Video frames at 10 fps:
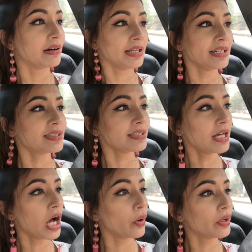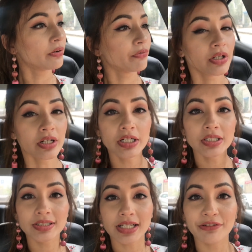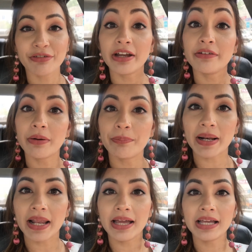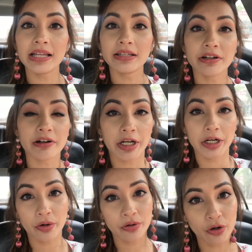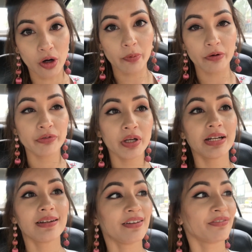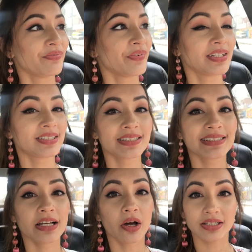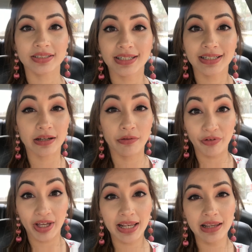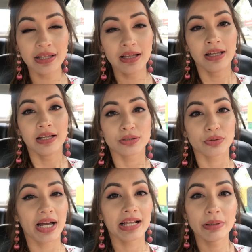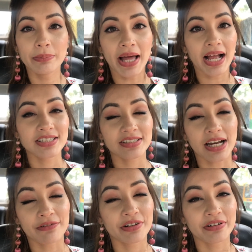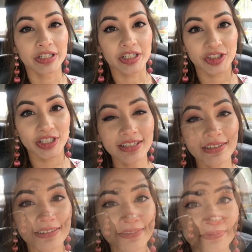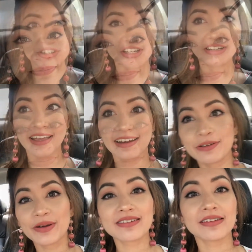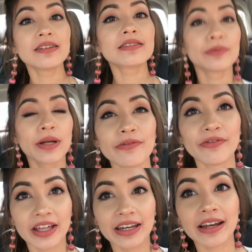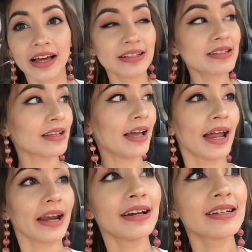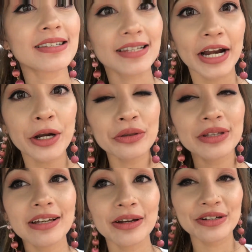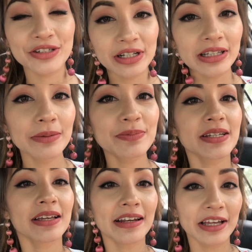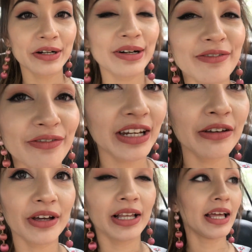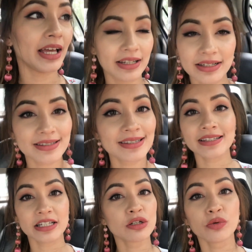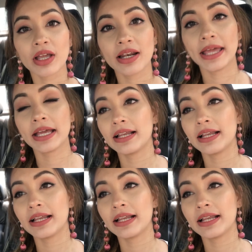Let's see how it wears if I apply another layer on top of it, if it's gonna sit well. So I'll be back just after retouching it, and you can see it's looking very nice, and it's set on the original lipstick layer very well, and it's just looking like